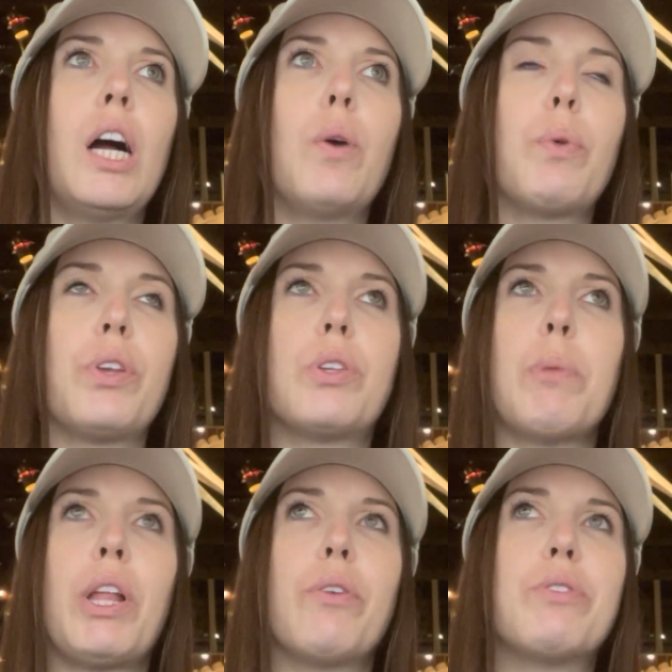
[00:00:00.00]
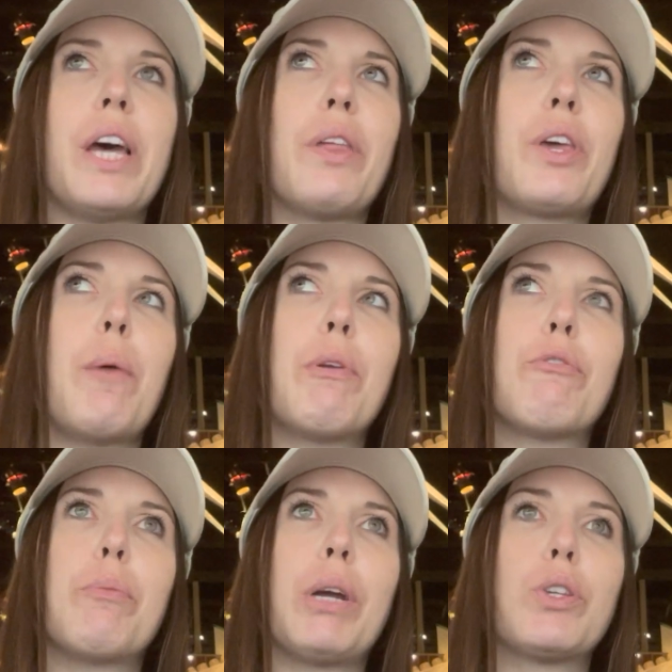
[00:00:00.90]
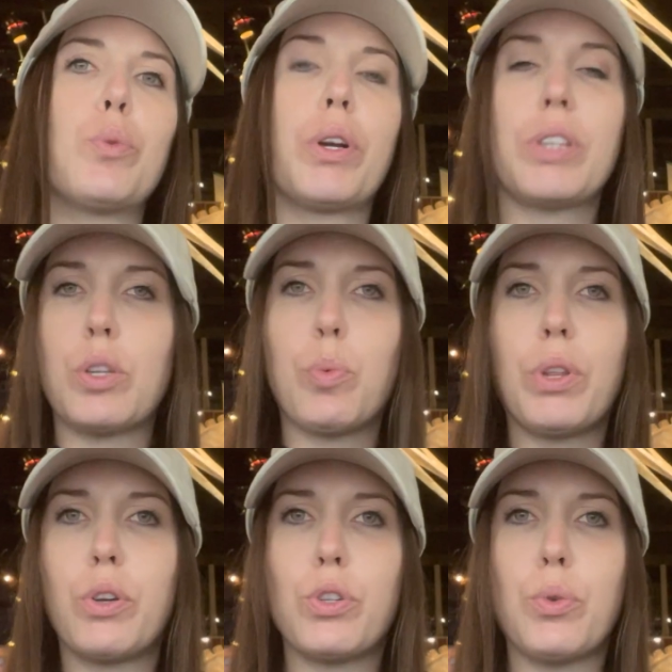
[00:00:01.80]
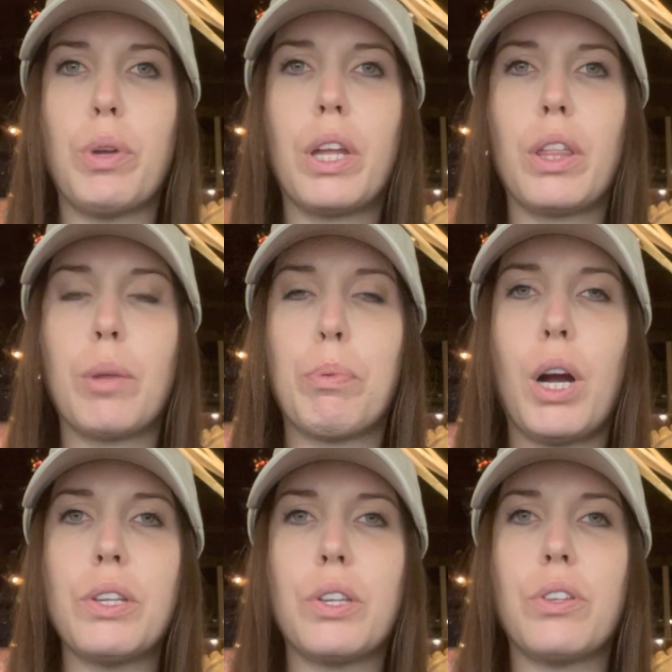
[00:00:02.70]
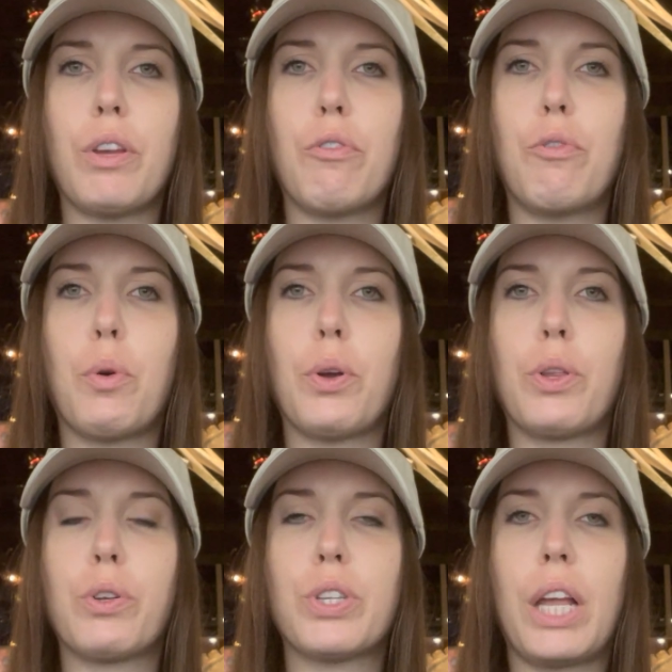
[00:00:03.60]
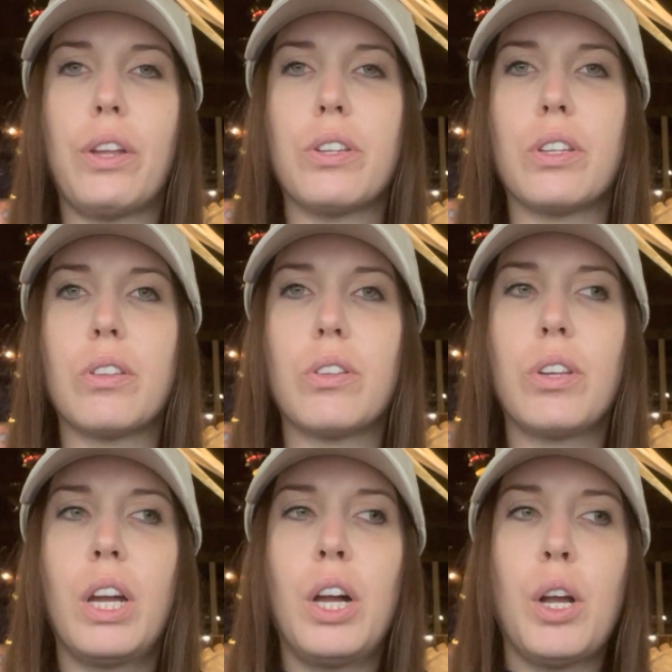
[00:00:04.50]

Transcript: with the smell of death coming from next door, because that's where they're doing the processing for their skeletons.